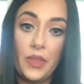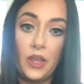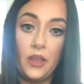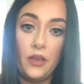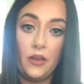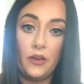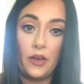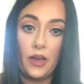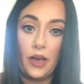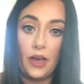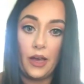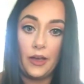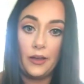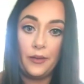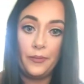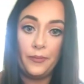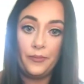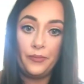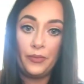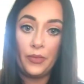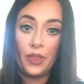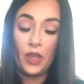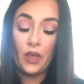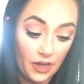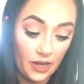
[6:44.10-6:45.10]
Okay,
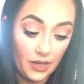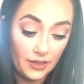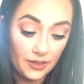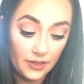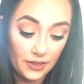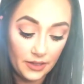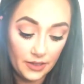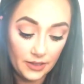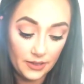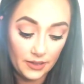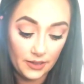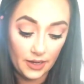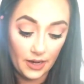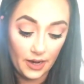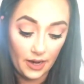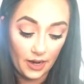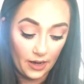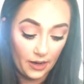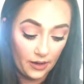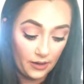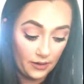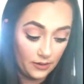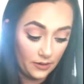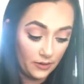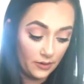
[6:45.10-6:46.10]
easy as
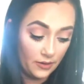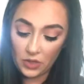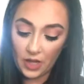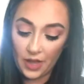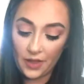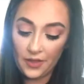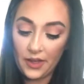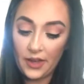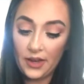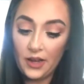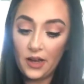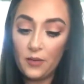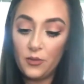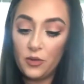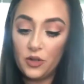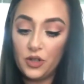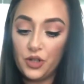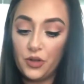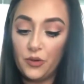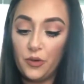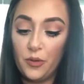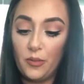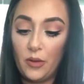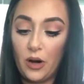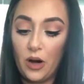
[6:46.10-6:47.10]
that. I think I'm gonna
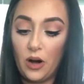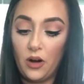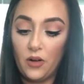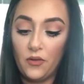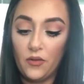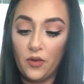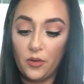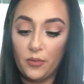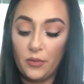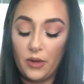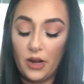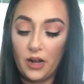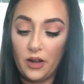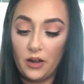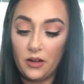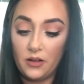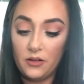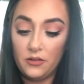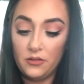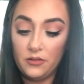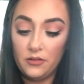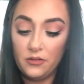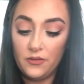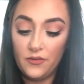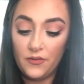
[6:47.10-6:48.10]
do a mauve on my
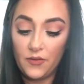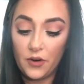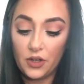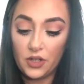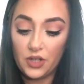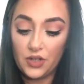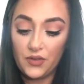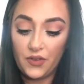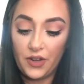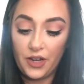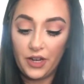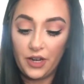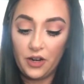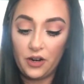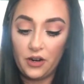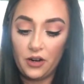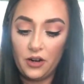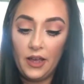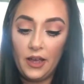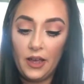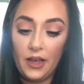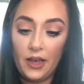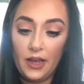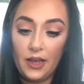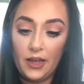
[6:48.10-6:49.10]
first finger
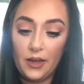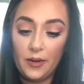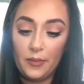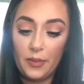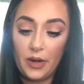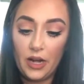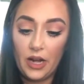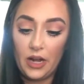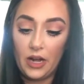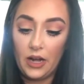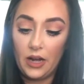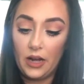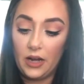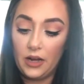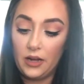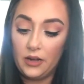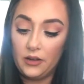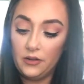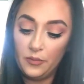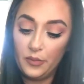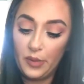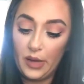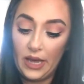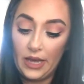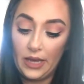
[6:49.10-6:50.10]
and my
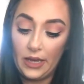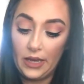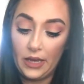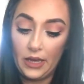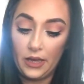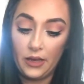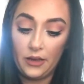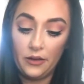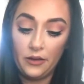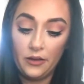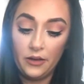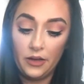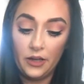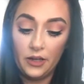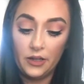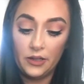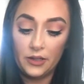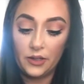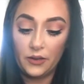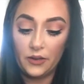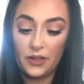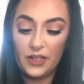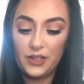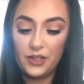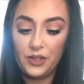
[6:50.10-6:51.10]
pinky.
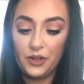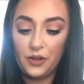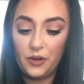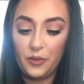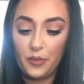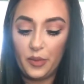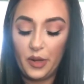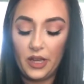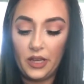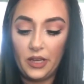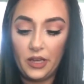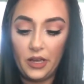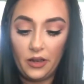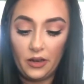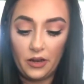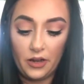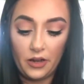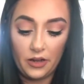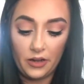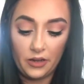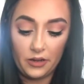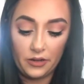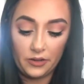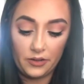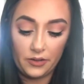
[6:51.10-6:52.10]
So let's do the pinky
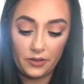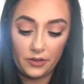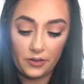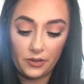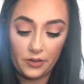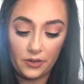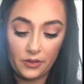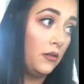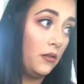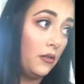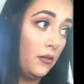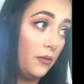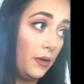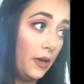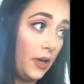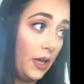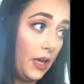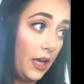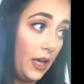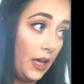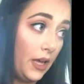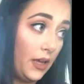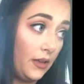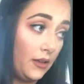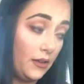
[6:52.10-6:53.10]
next.
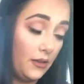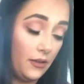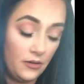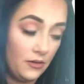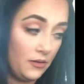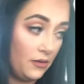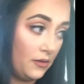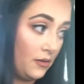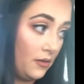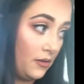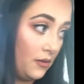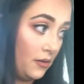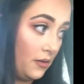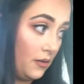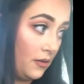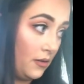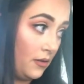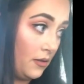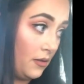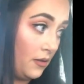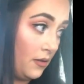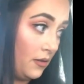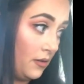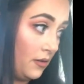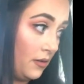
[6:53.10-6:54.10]
What? The
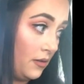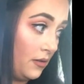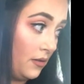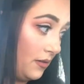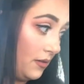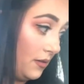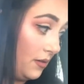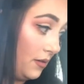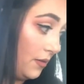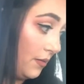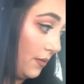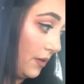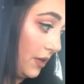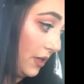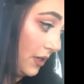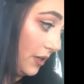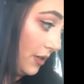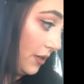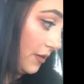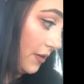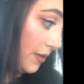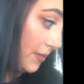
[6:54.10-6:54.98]
pinky? You wanna do the